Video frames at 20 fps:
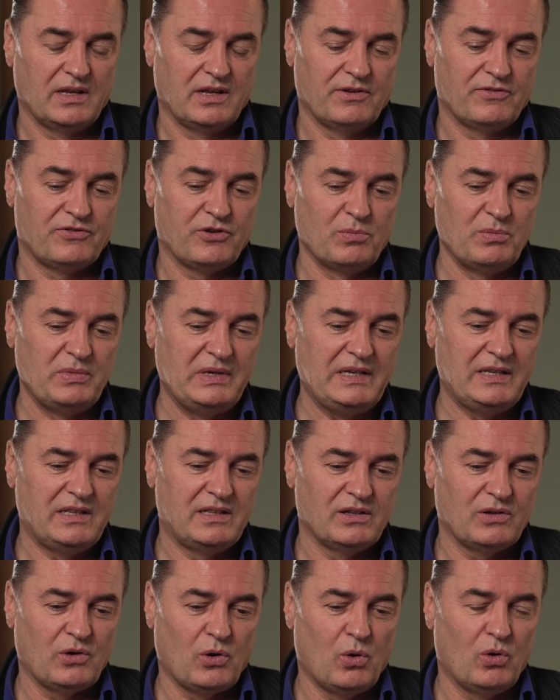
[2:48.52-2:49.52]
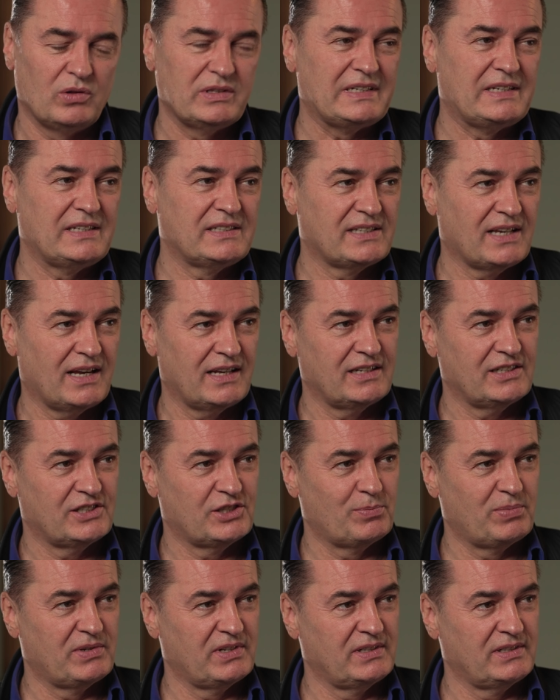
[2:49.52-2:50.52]
For me, all the design
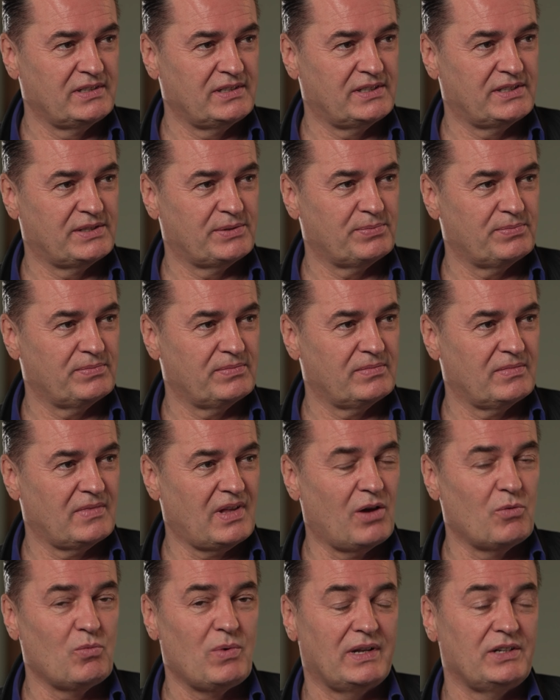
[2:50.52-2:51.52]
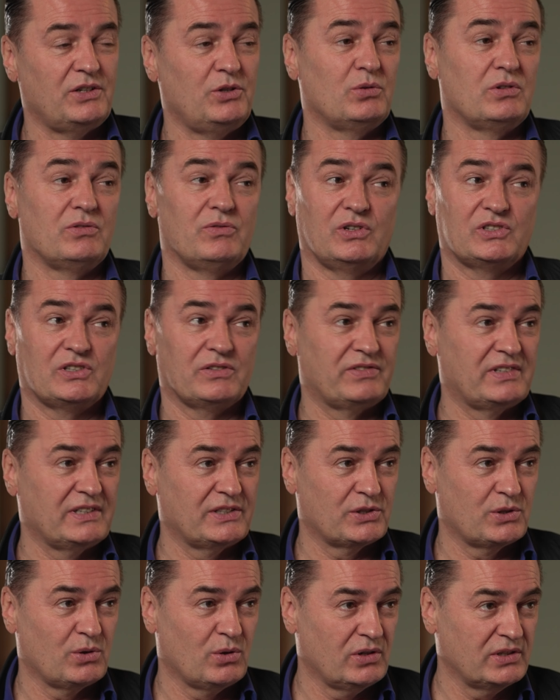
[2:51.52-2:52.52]
disciplines are one universe of
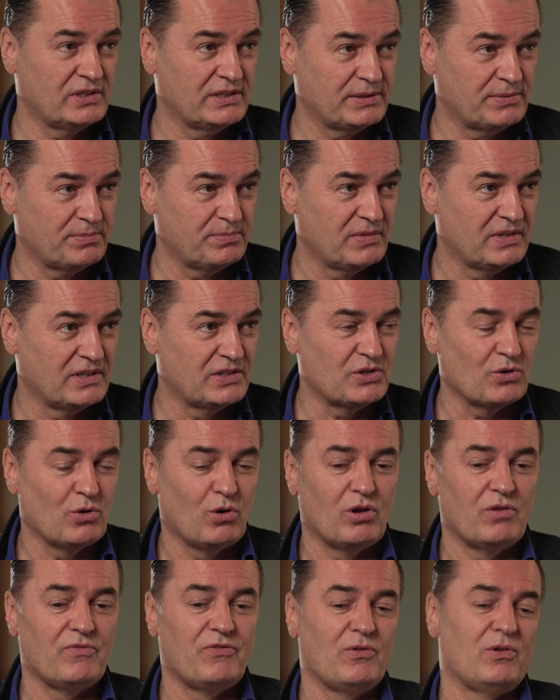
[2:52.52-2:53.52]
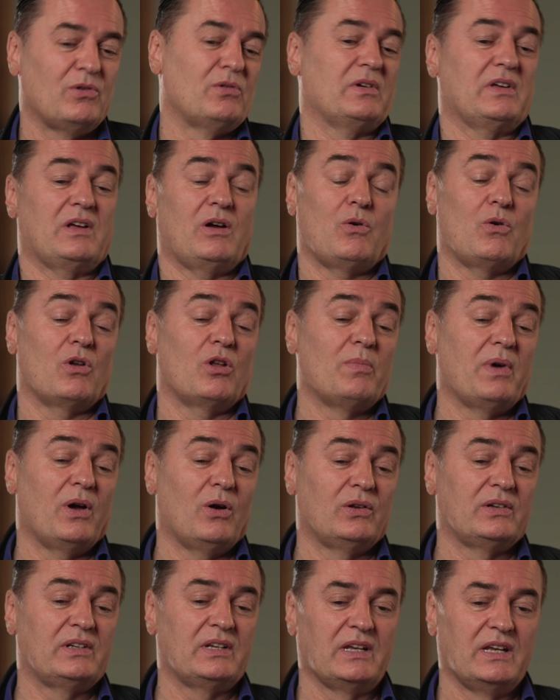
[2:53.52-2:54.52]
discourse. It's all
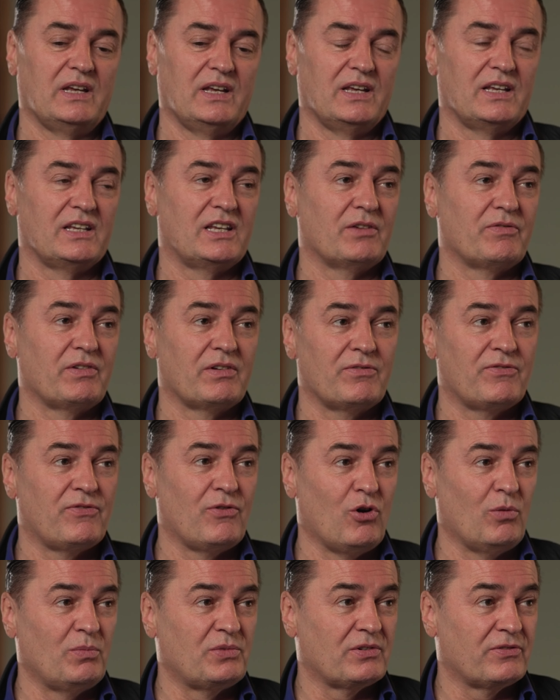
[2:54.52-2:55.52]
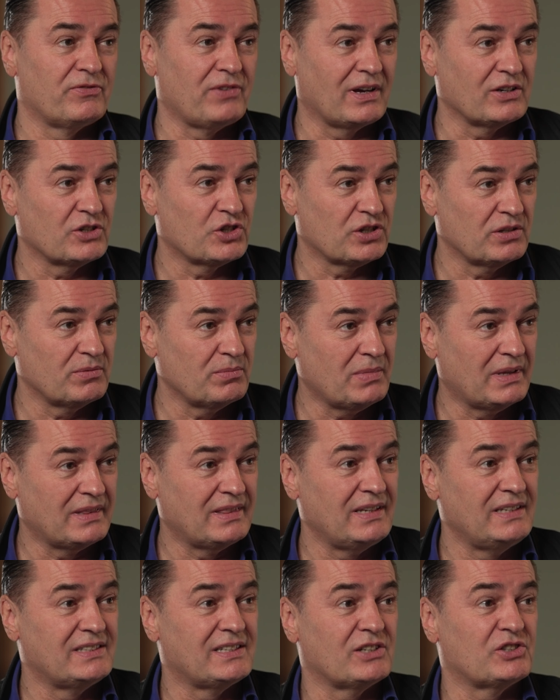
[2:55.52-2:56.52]
about giving form to function, but
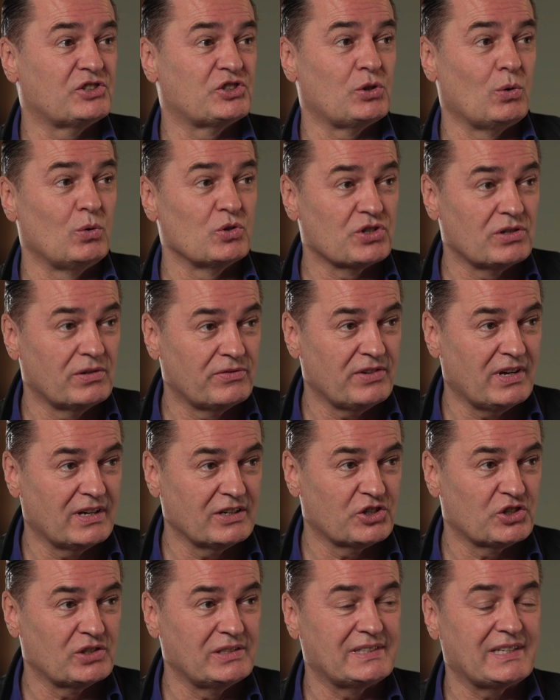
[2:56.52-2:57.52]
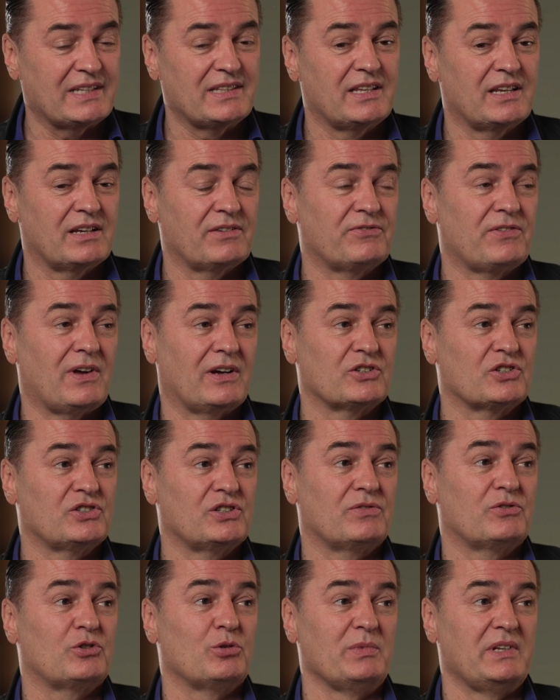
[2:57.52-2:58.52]
these are social functions and they're functions
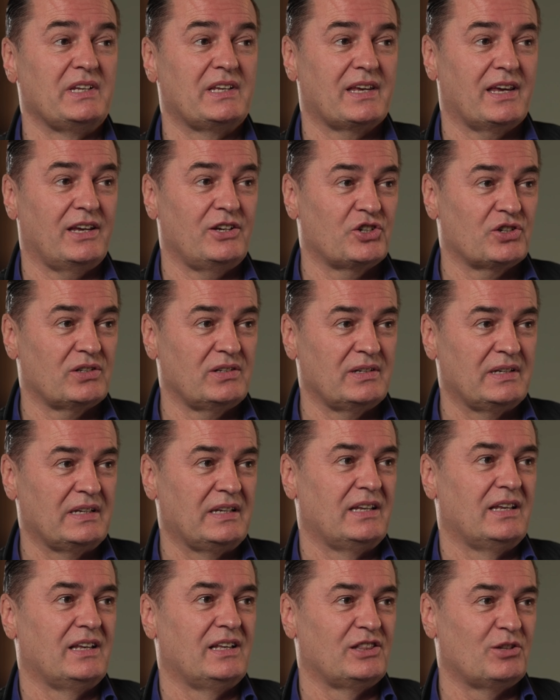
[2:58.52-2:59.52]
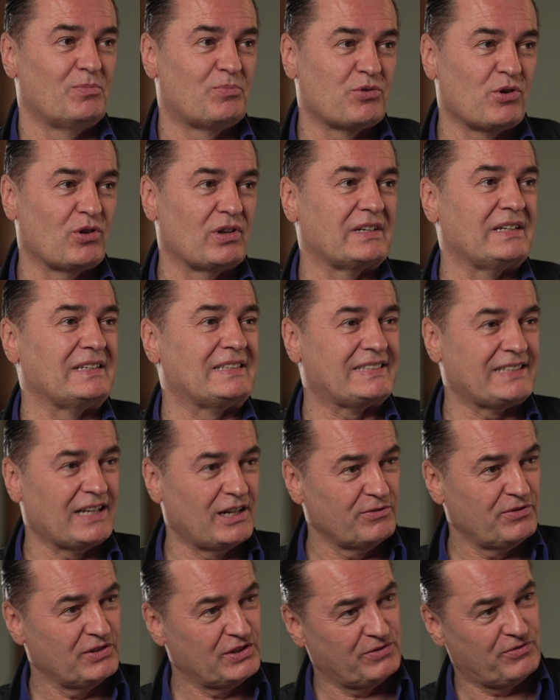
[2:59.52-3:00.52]
of communication. The product
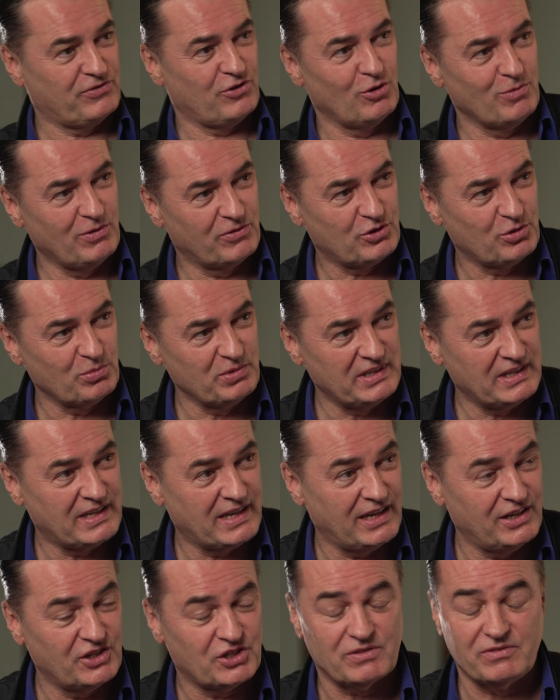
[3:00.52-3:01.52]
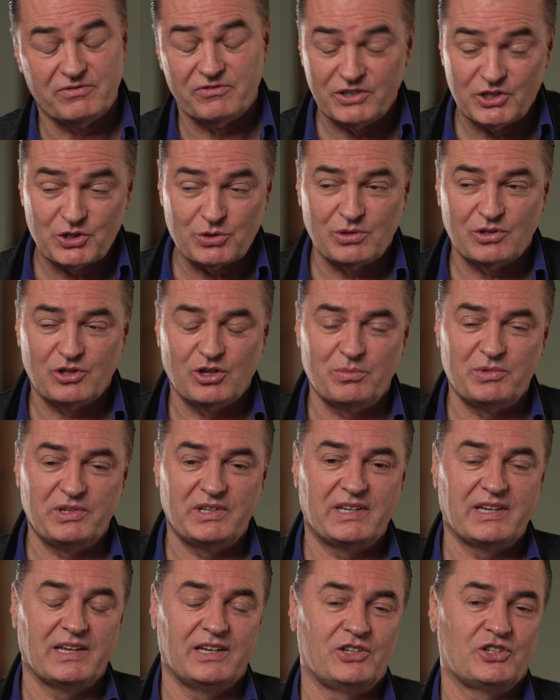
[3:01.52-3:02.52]
itself is a form of communication, visual
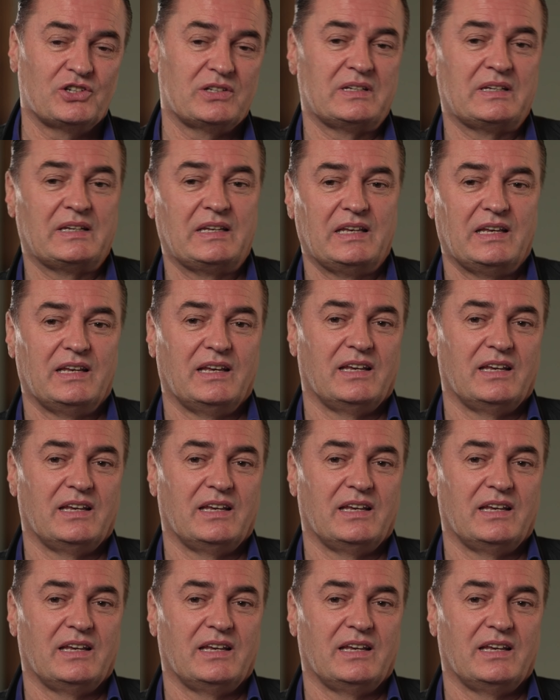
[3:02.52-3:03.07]
communication.